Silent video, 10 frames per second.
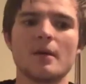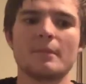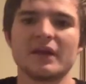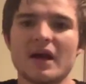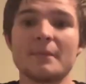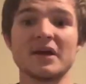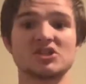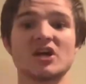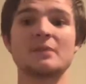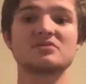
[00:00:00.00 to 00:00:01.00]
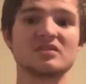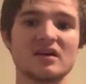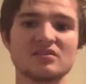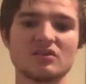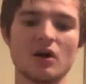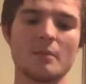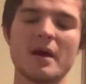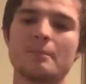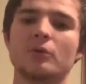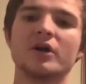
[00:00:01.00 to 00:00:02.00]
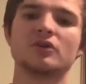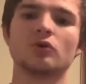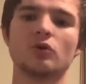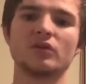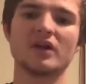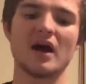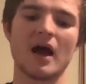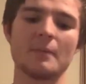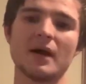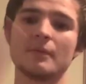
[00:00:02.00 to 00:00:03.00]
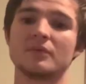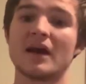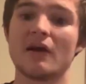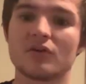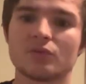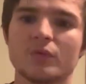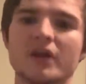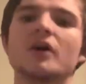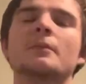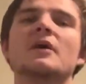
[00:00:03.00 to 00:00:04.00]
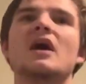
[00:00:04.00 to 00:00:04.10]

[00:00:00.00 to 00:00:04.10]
But yeah, I met James Tedesco. I met Boyd Cordner. I met Gareth Widdop.